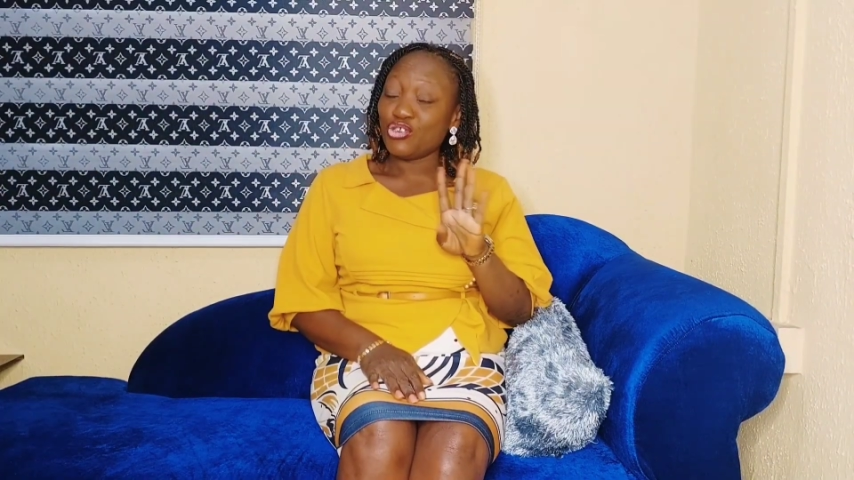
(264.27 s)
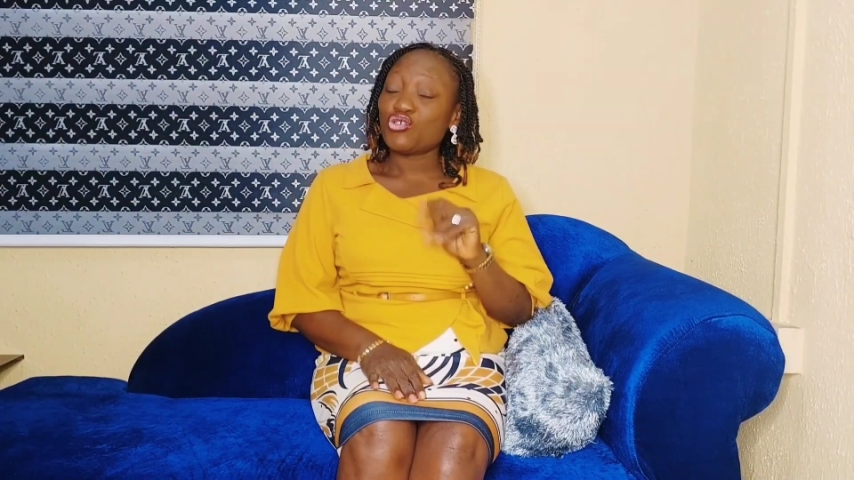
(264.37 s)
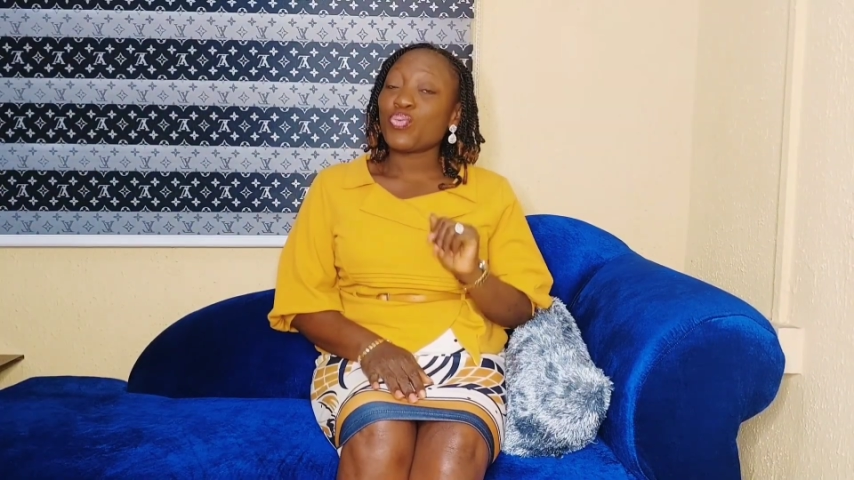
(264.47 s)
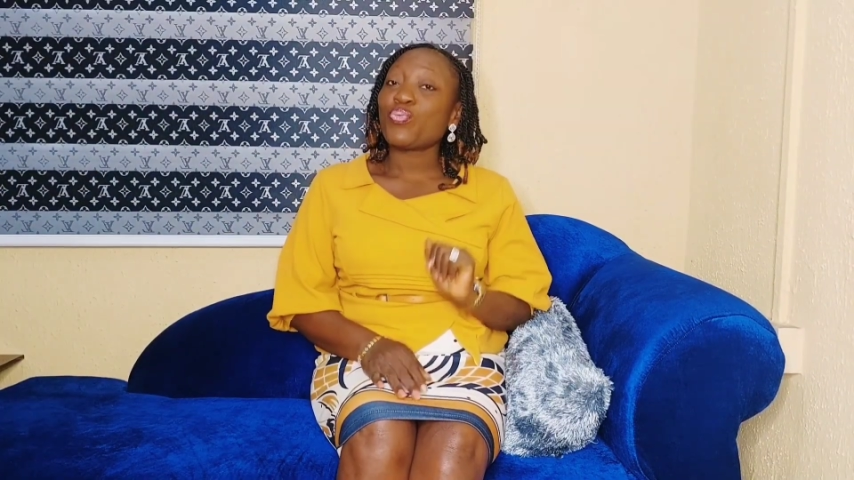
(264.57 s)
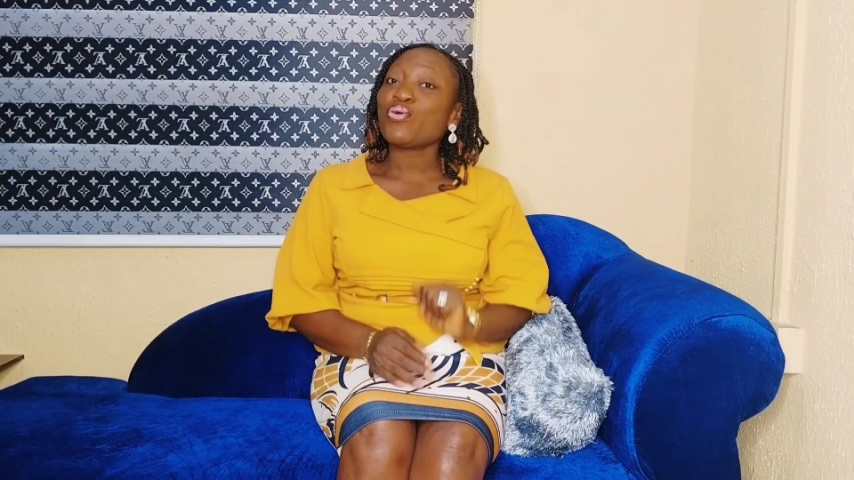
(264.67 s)
you
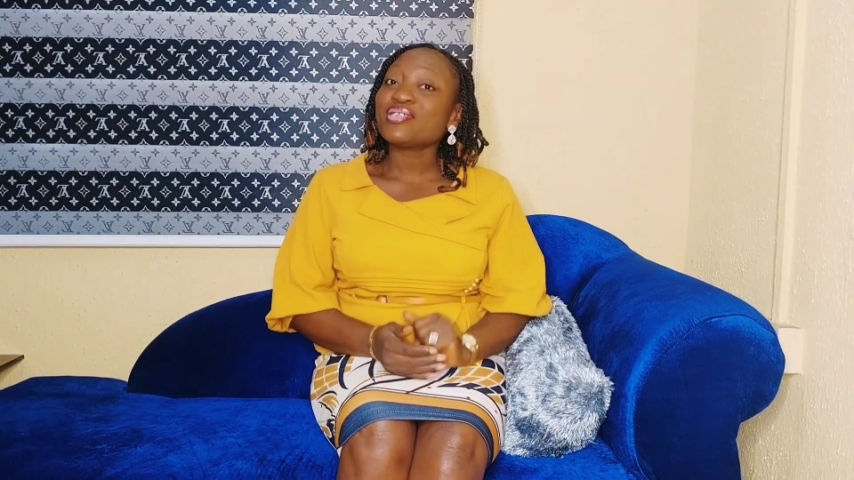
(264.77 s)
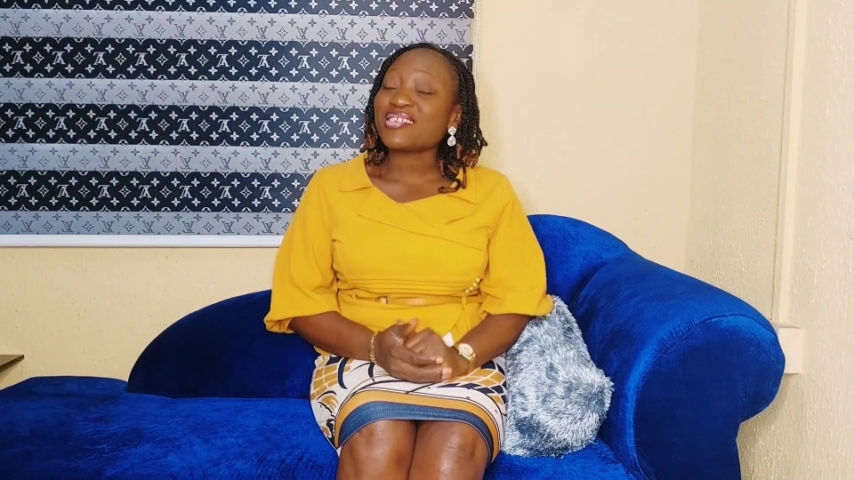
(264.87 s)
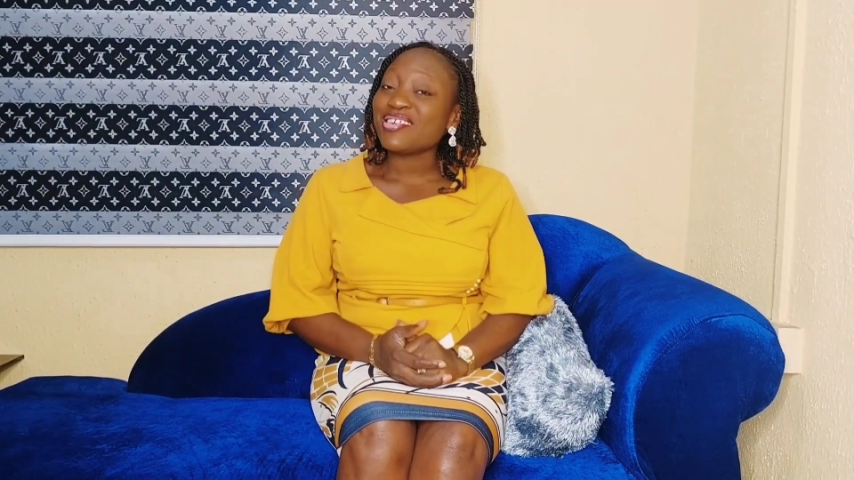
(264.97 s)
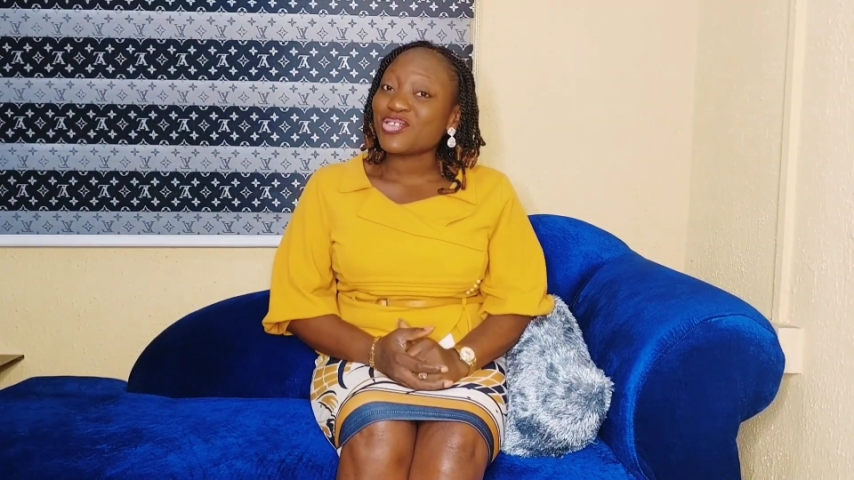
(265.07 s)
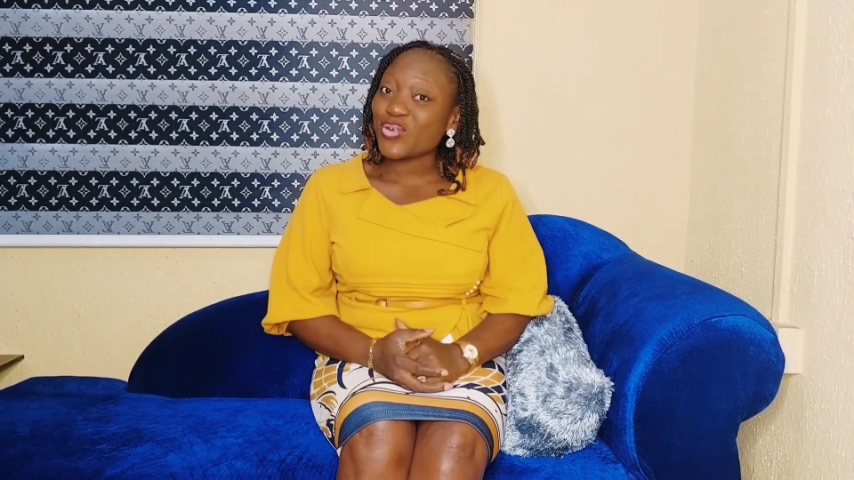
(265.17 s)
should put
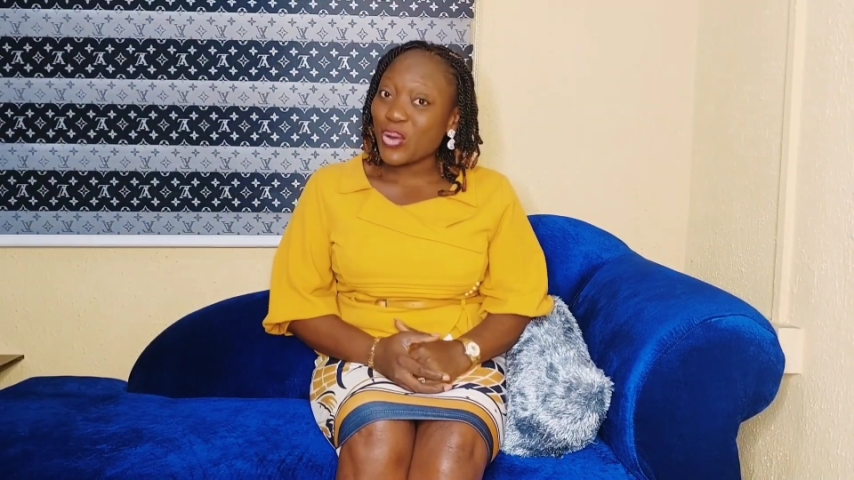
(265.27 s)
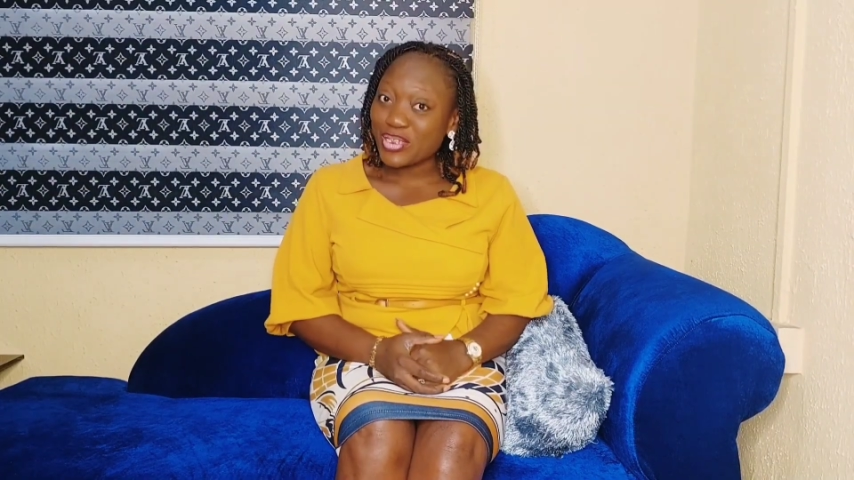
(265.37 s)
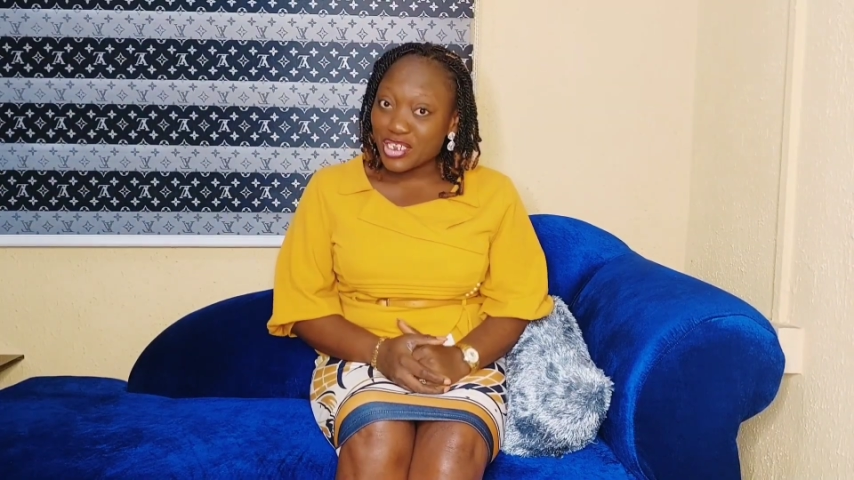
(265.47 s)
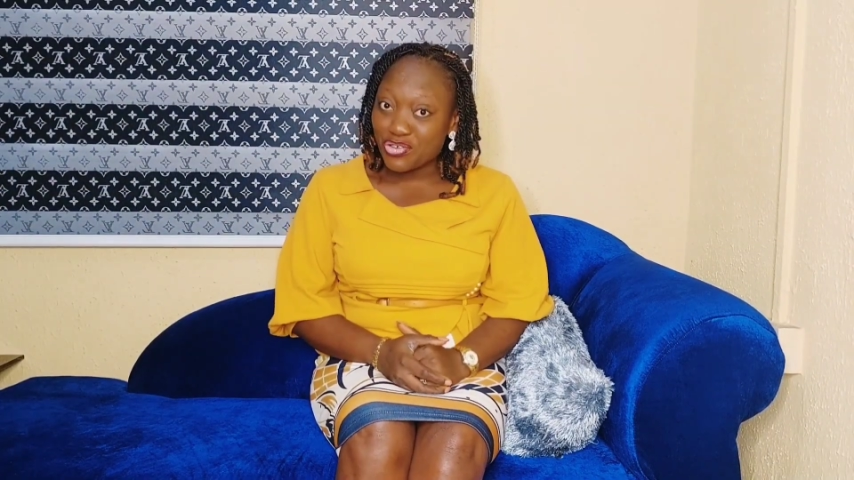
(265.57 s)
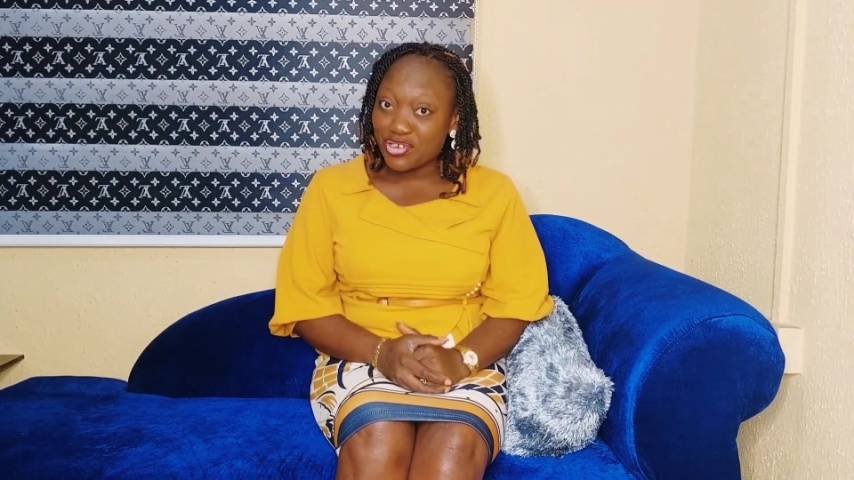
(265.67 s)
into
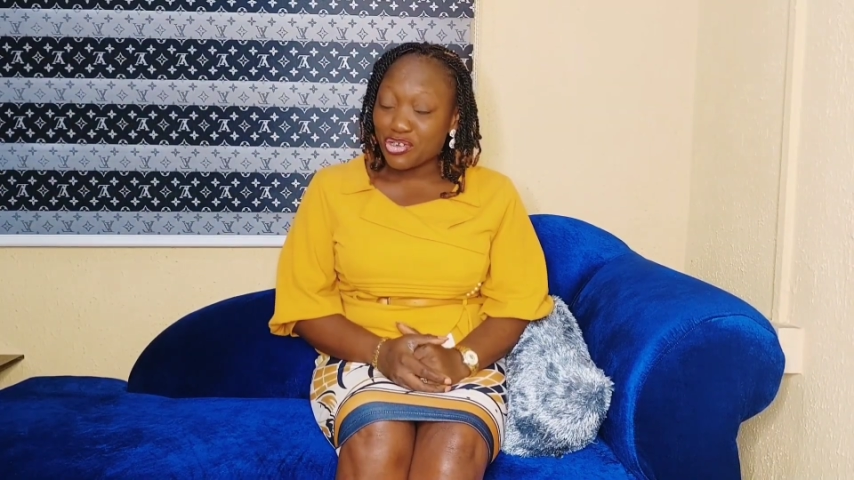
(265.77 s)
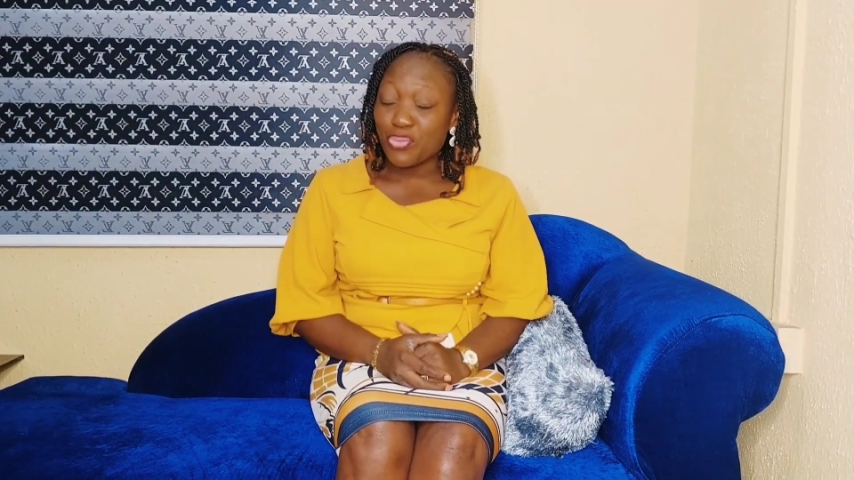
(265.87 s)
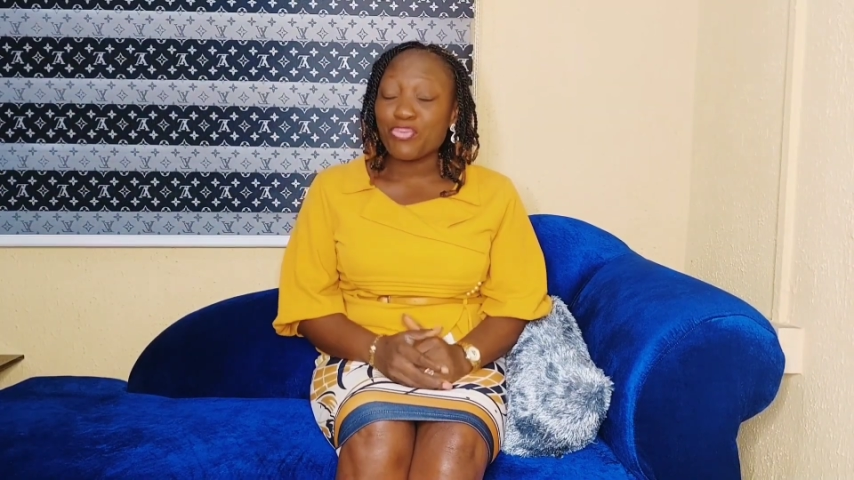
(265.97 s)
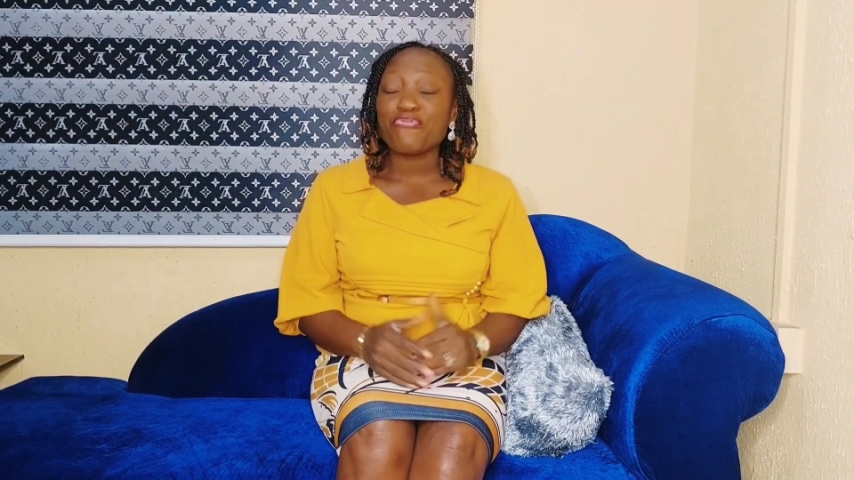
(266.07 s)
consideration